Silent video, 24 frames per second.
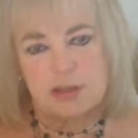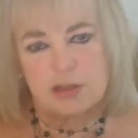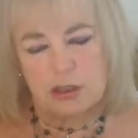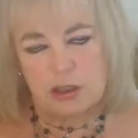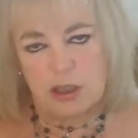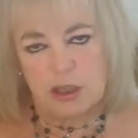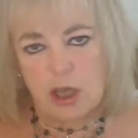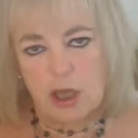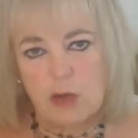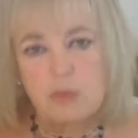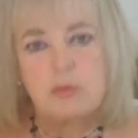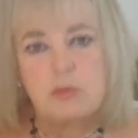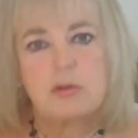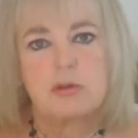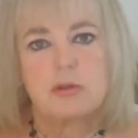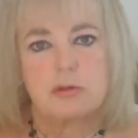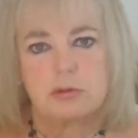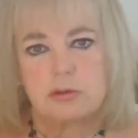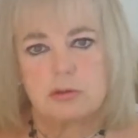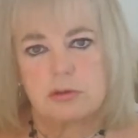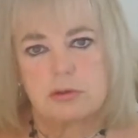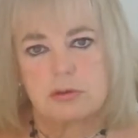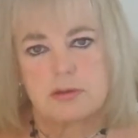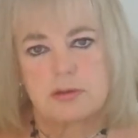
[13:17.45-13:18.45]
The
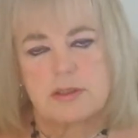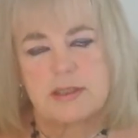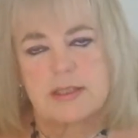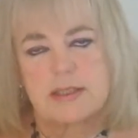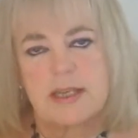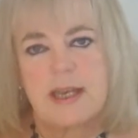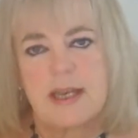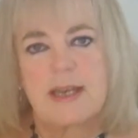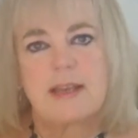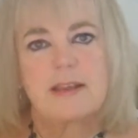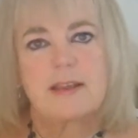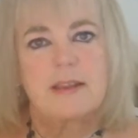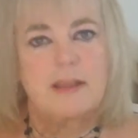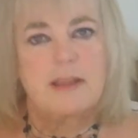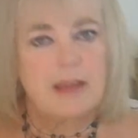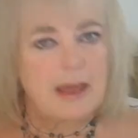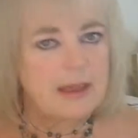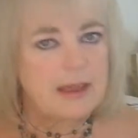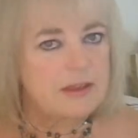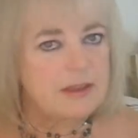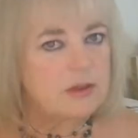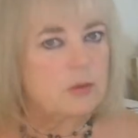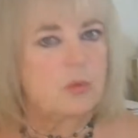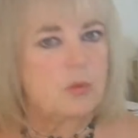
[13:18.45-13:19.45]
locals,
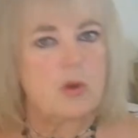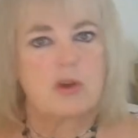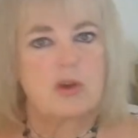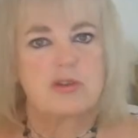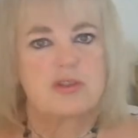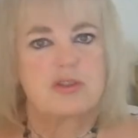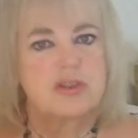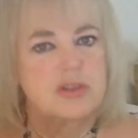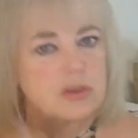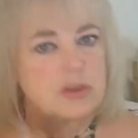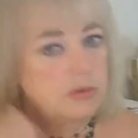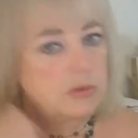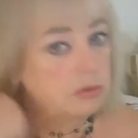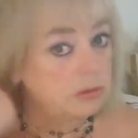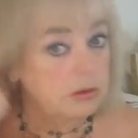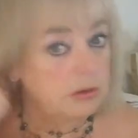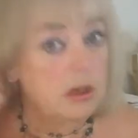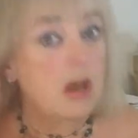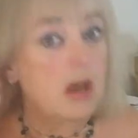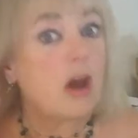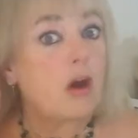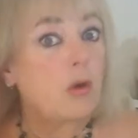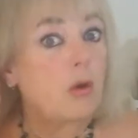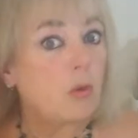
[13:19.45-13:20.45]
they're the ones who
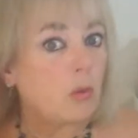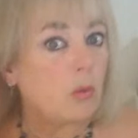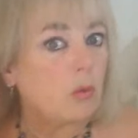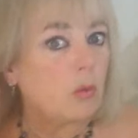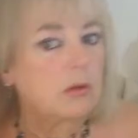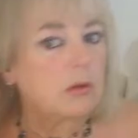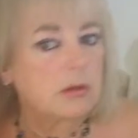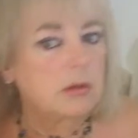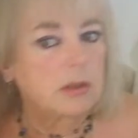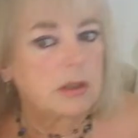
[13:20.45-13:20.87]
know,